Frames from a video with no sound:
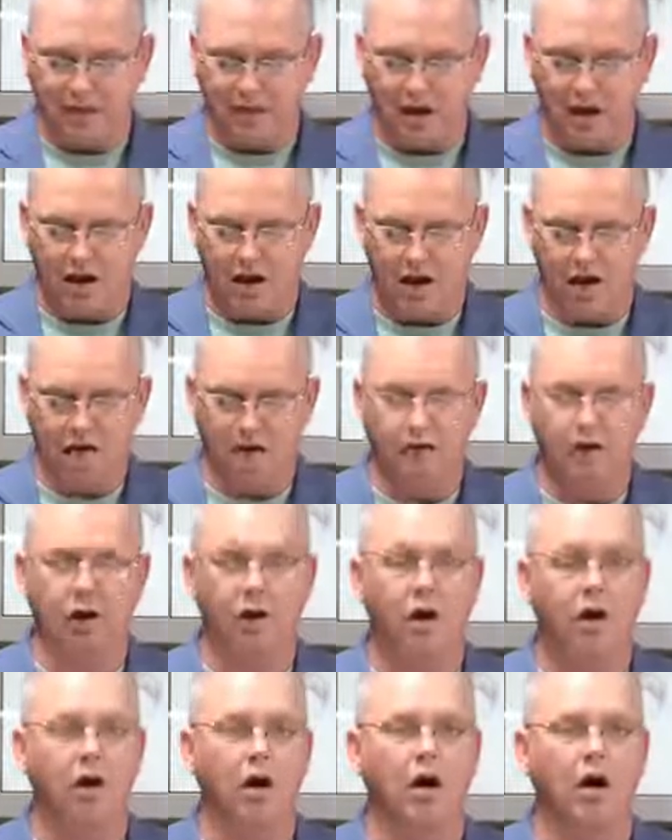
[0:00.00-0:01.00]
Uh, there
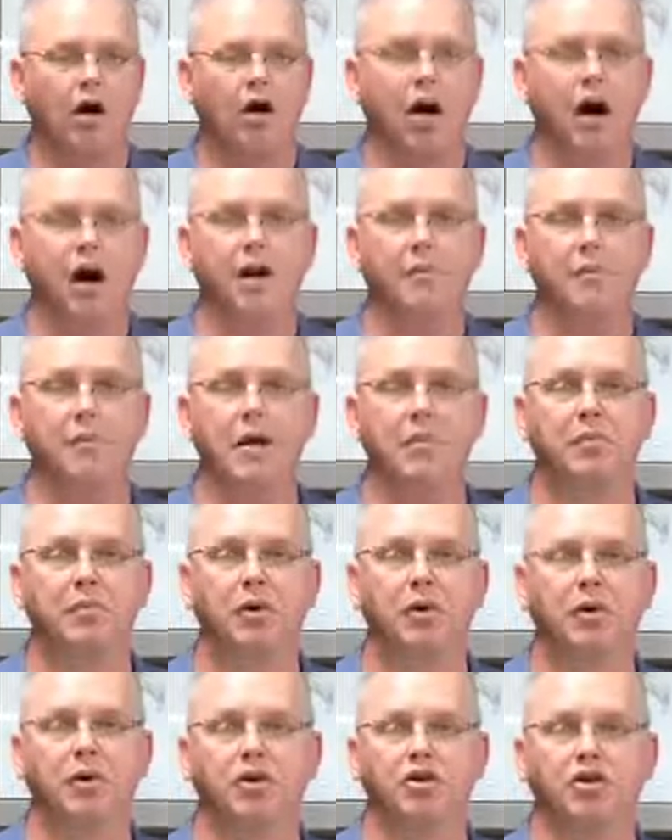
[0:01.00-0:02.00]
are a lot of people
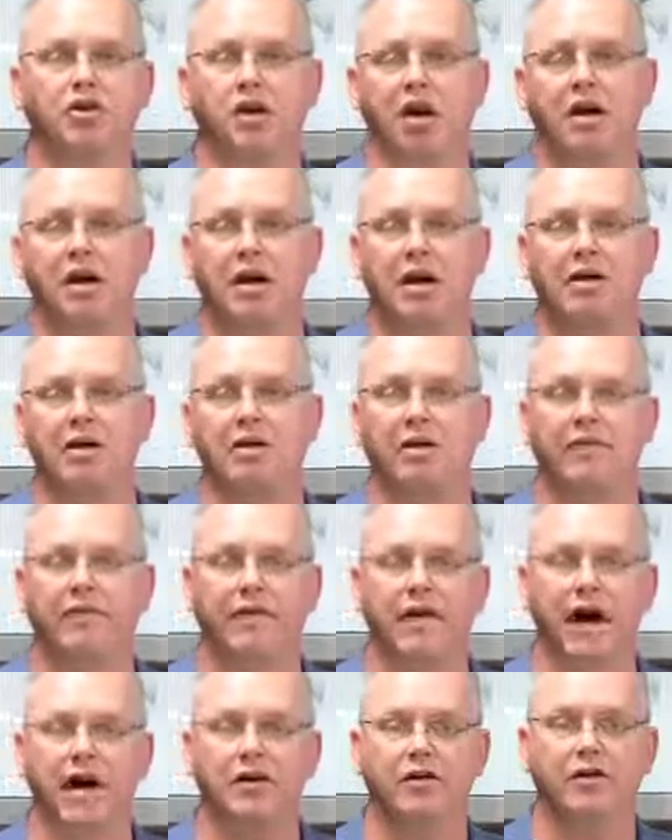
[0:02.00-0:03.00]
who are shut in,
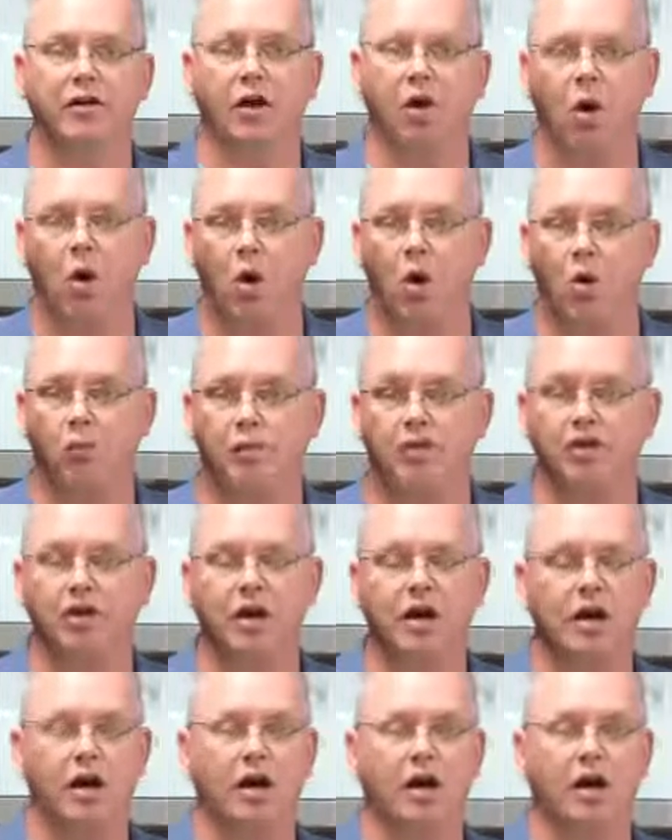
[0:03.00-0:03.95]
confined to their homes,